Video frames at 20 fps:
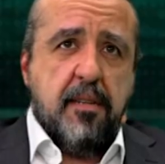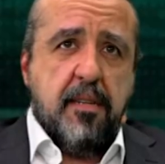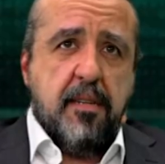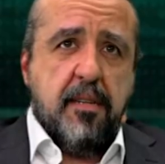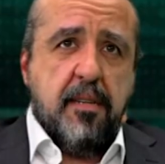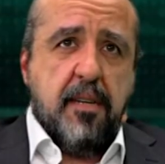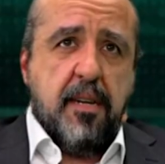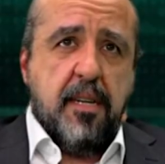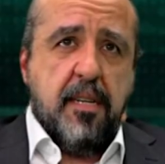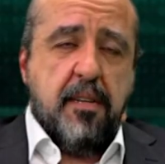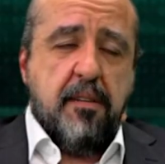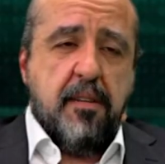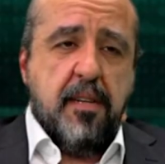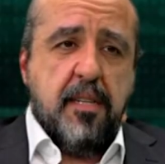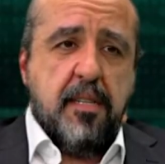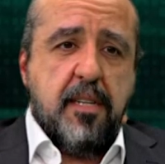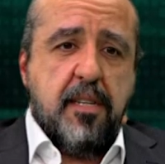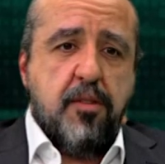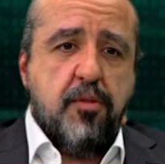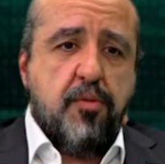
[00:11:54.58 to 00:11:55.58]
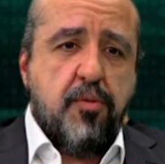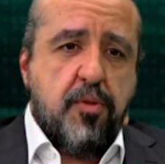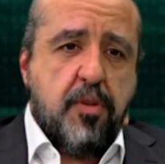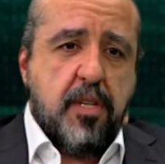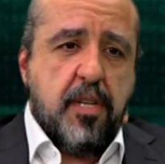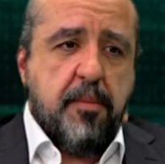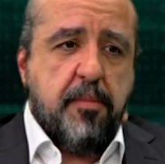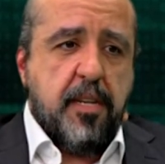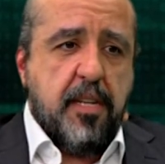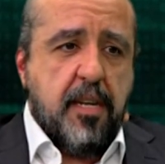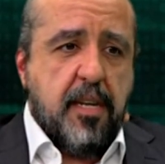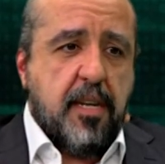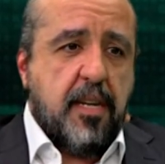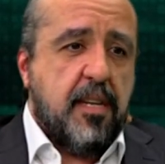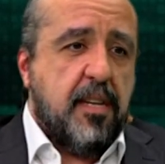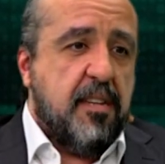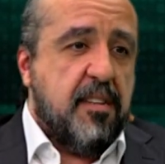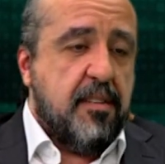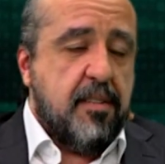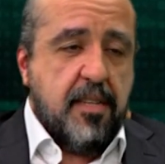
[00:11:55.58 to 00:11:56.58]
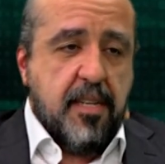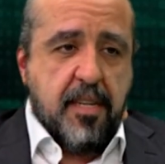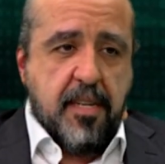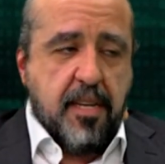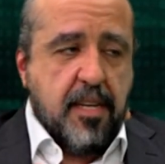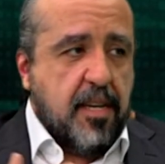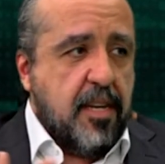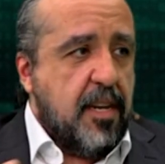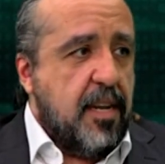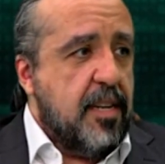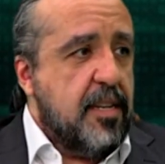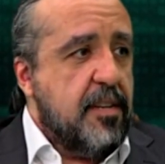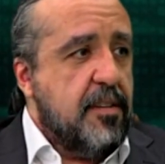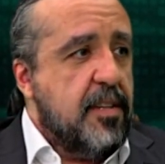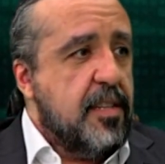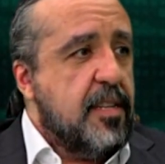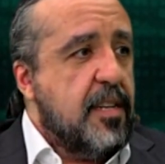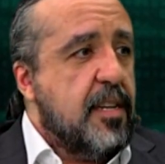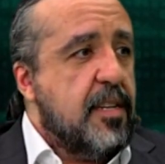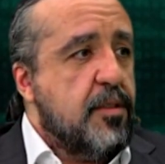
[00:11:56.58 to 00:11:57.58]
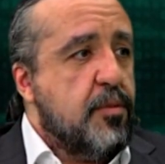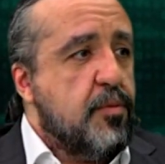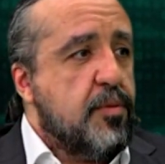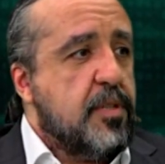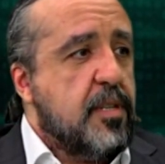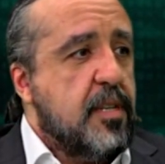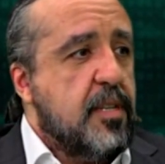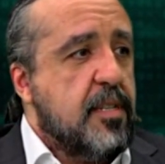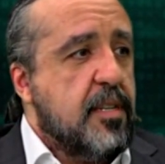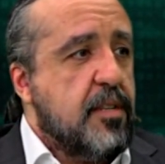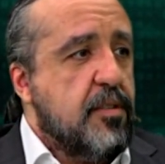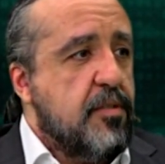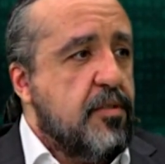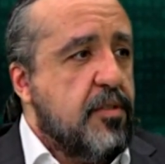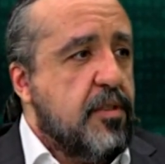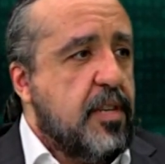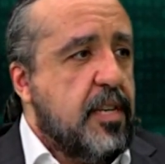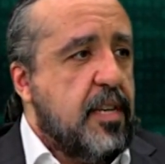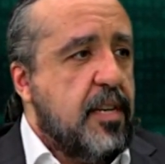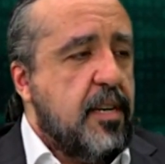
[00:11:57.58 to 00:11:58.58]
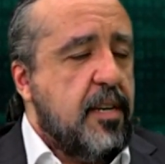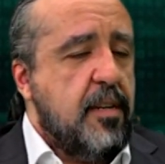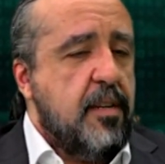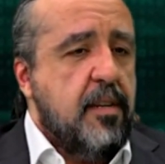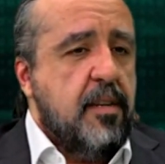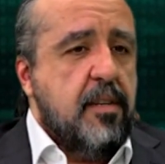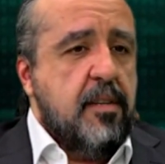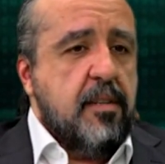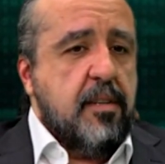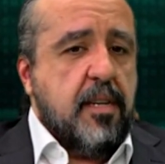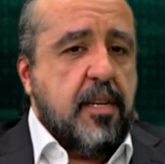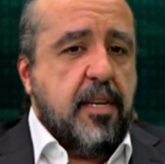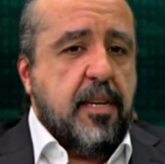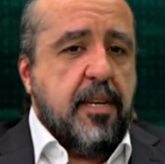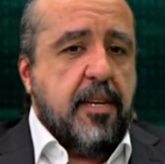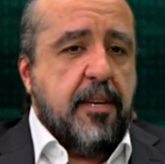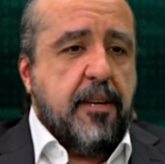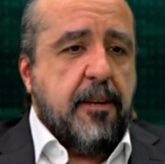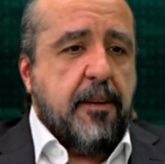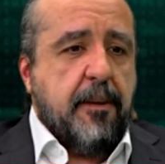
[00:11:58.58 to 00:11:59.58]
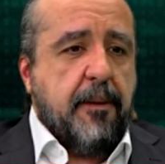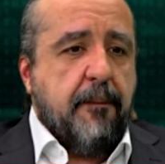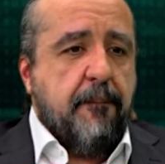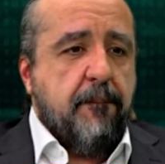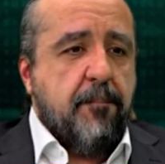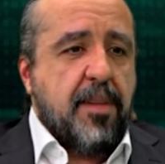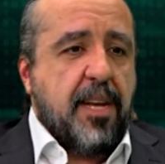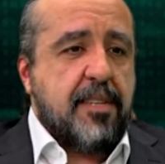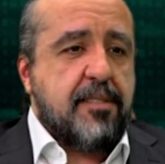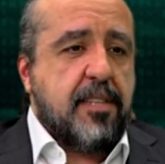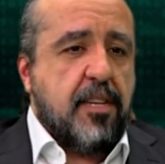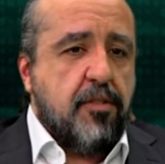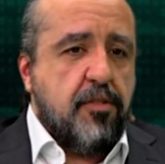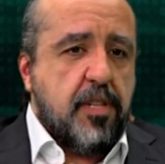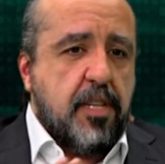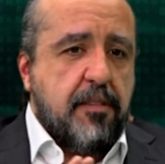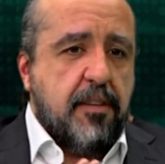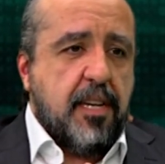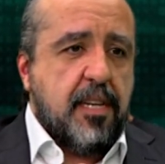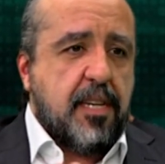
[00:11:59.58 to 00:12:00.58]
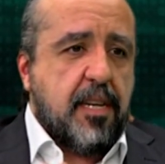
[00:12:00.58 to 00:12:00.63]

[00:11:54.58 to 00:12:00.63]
at the level of mining industry and in the technology industry, where are we